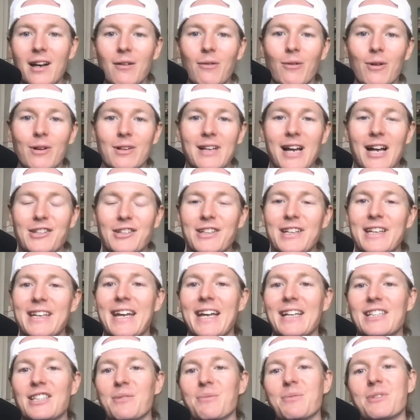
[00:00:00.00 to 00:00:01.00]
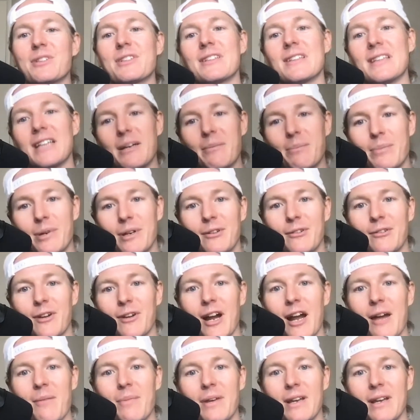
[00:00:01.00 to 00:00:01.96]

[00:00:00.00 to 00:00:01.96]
was actually to get some sleep, right?